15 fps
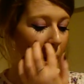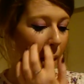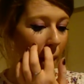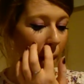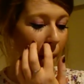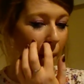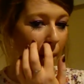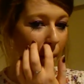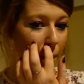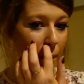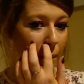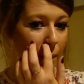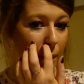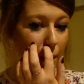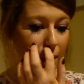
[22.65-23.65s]
So
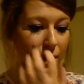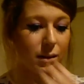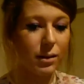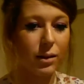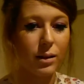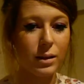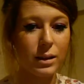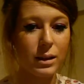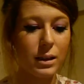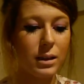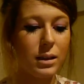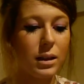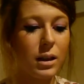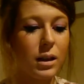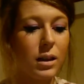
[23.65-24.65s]
I'll get
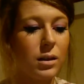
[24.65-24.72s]
started.